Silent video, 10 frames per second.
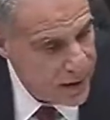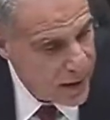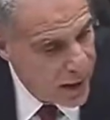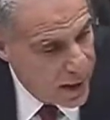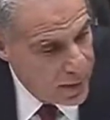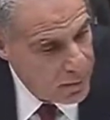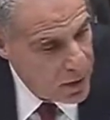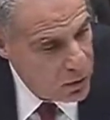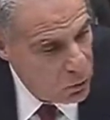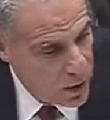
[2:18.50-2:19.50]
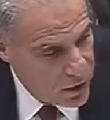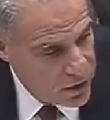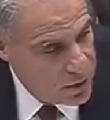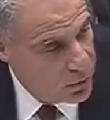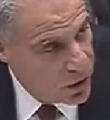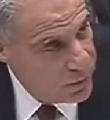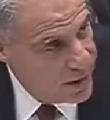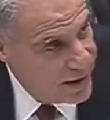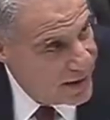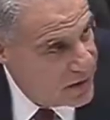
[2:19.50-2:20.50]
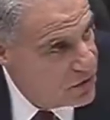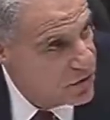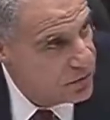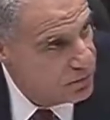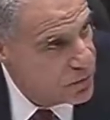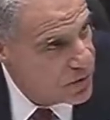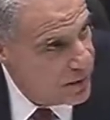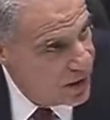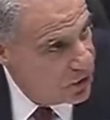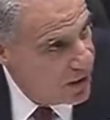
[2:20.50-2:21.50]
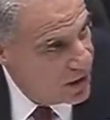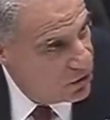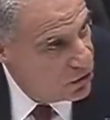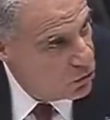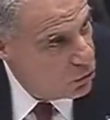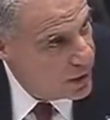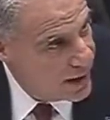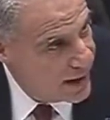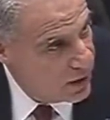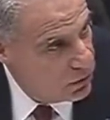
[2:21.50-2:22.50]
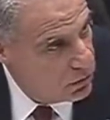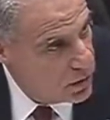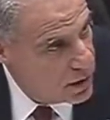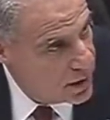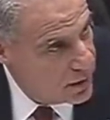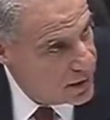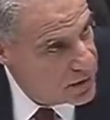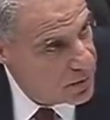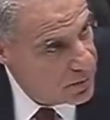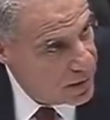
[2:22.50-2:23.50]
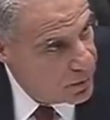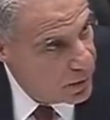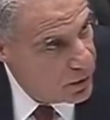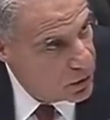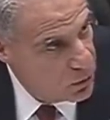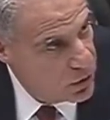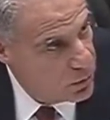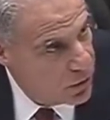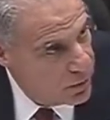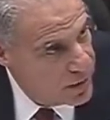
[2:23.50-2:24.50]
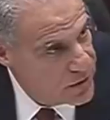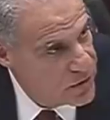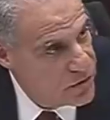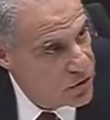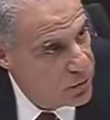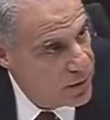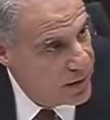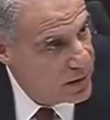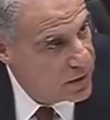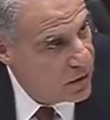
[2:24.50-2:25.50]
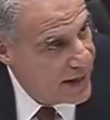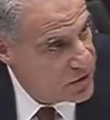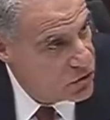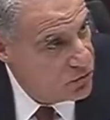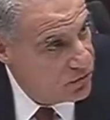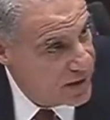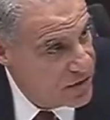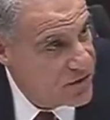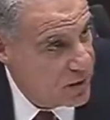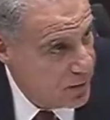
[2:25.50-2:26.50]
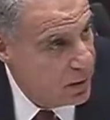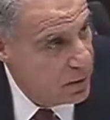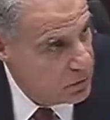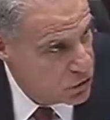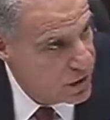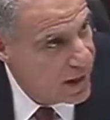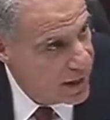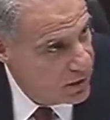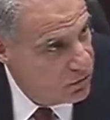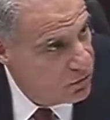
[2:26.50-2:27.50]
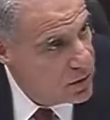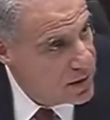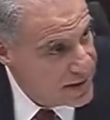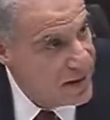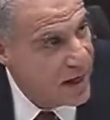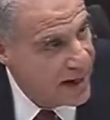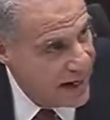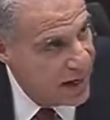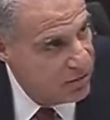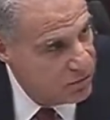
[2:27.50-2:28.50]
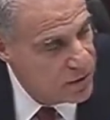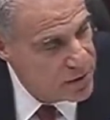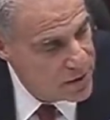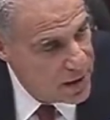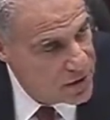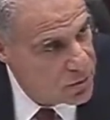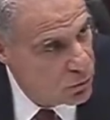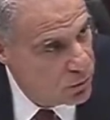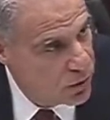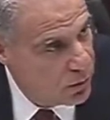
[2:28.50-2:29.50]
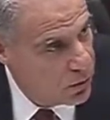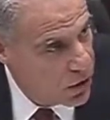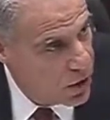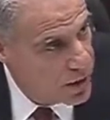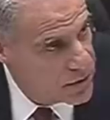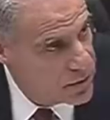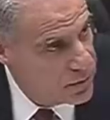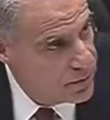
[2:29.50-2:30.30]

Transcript: Well, the department has submitted a letter to the court now that has been made public, where the department has determined that the last two FISAs at a minimum did not have and did not support probable cause.